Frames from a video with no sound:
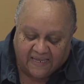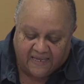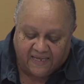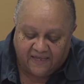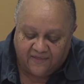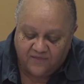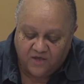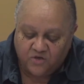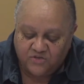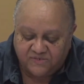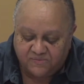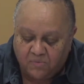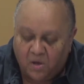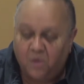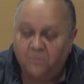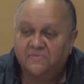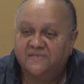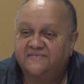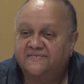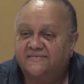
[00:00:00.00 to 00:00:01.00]
In those
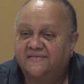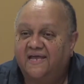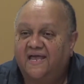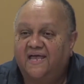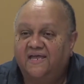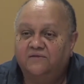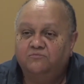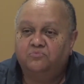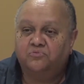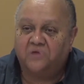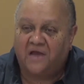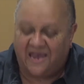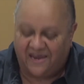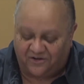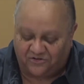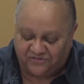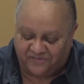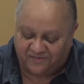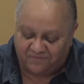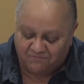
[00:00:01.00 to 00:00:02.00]
moments, the
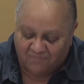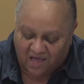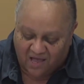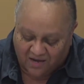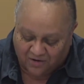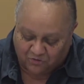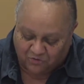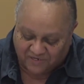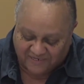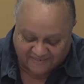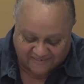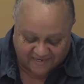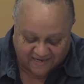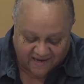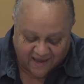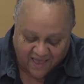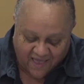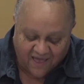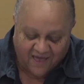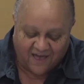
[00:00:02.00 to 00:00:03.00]
unbridled
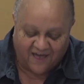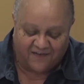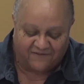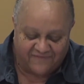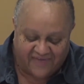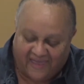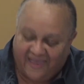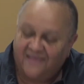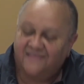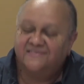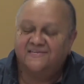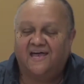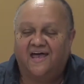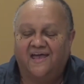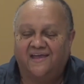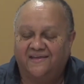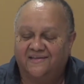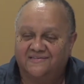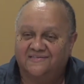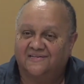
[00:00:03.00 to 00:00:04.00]
democracy of
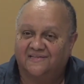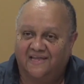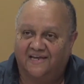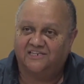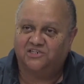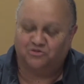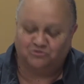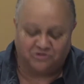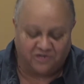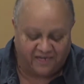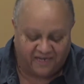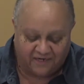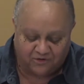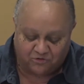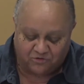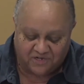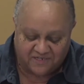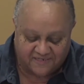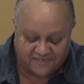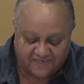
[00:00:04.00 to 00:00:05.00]
anti-intellectual
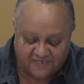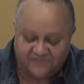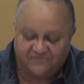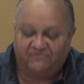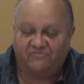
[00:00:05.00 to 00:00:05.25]
ignorance is